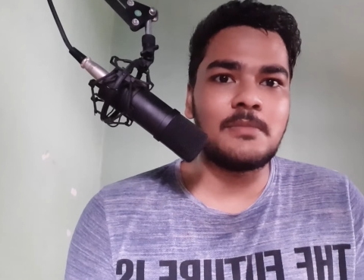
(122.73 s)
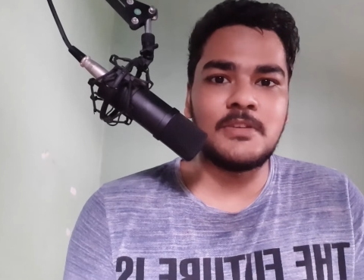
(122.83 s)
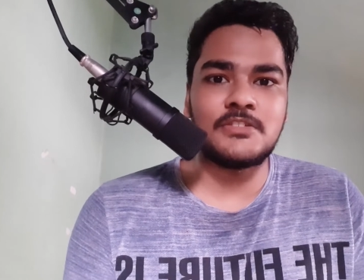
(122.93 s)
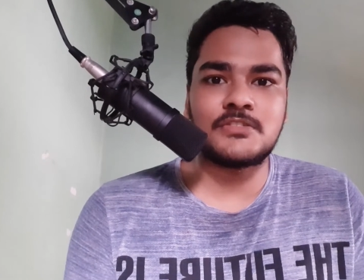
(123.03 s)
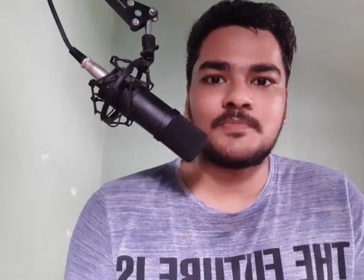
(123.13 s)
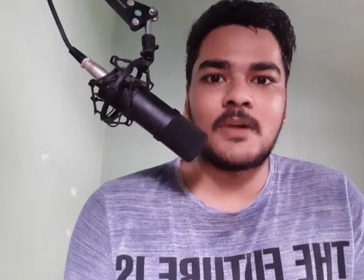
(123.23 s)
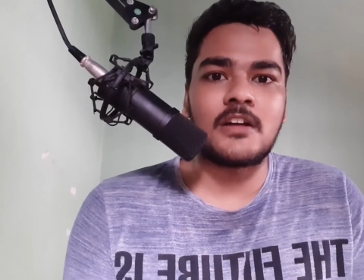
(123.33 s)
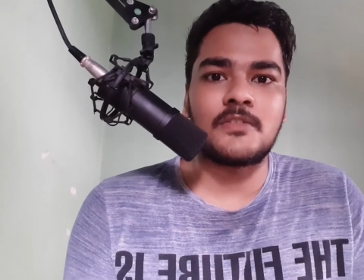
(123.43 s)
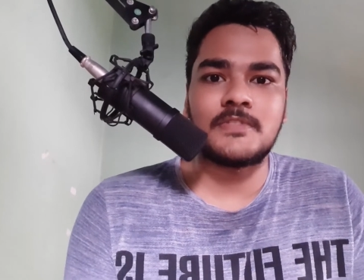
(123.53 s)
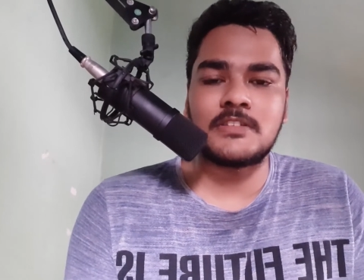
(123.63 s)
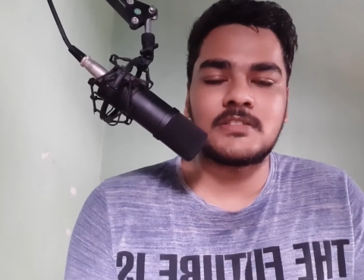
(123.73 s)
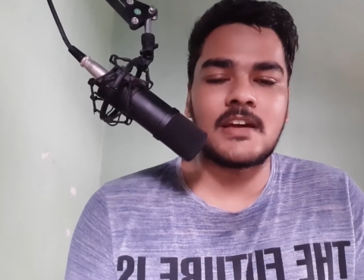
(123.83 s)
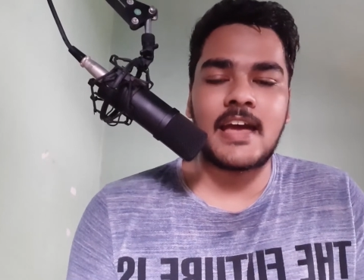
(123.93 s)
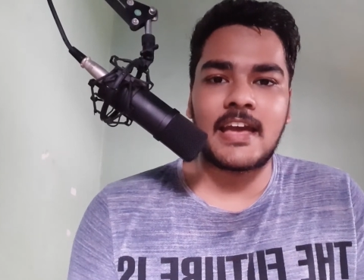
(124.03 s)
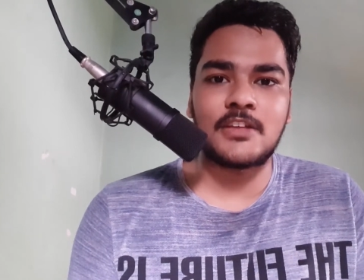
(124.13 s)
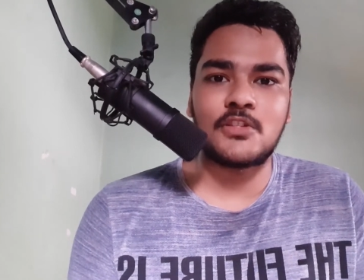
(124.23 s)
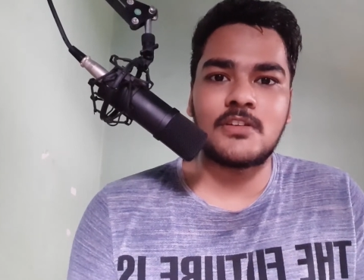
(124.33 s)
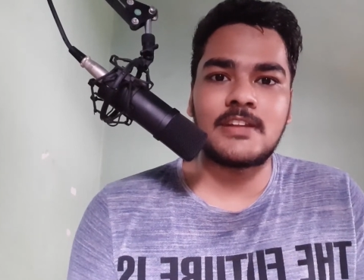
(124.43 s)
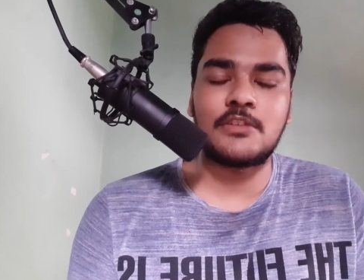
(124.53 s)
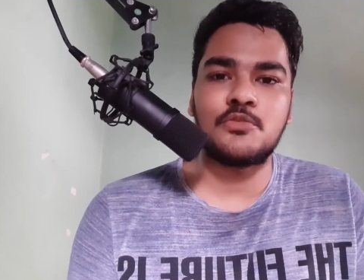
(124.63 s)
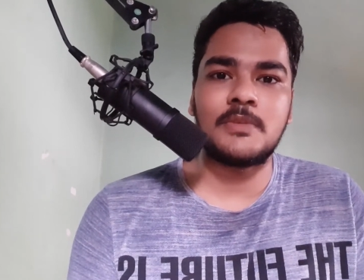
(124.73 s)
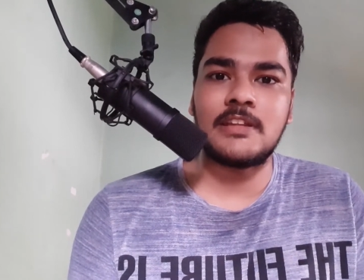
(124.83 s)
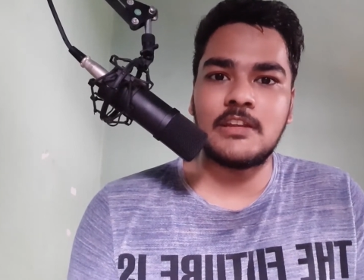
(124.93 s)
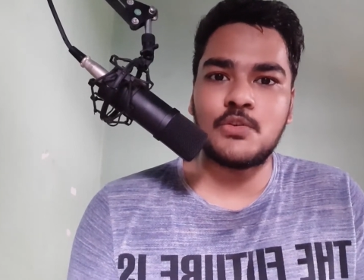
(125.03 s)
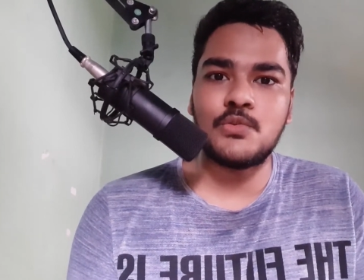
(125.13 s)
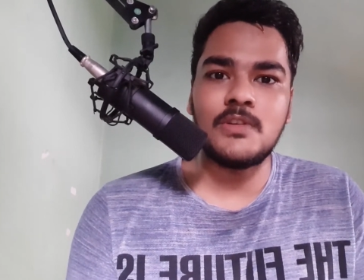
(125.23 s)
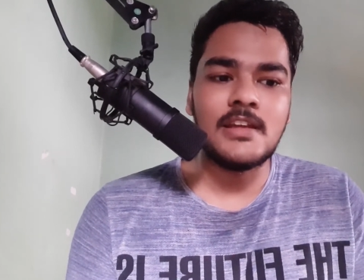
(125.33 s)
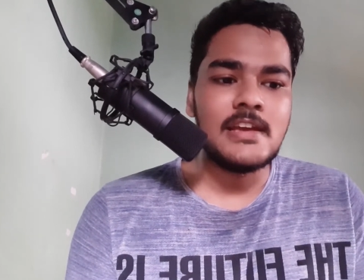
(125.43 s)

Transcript: be just part of this hackathon. That would be really cool.